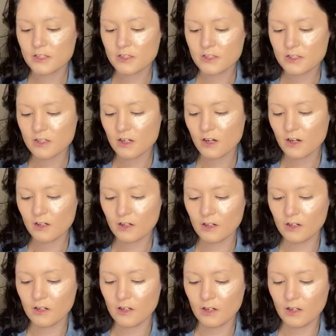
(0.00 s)

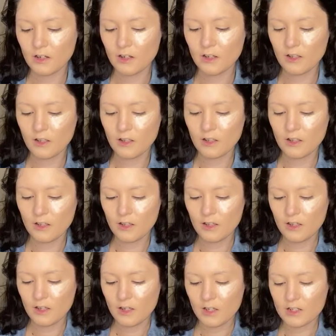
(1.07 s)
starting
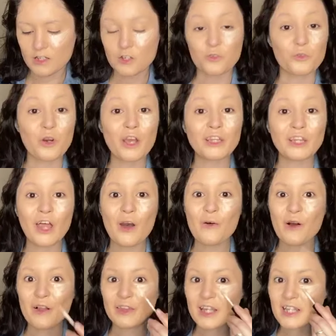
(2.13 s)
to run low
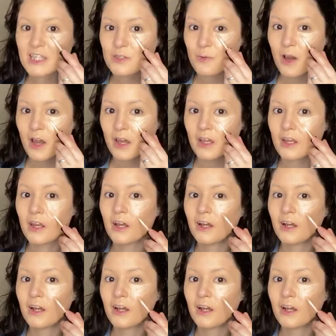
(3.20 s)
on this one.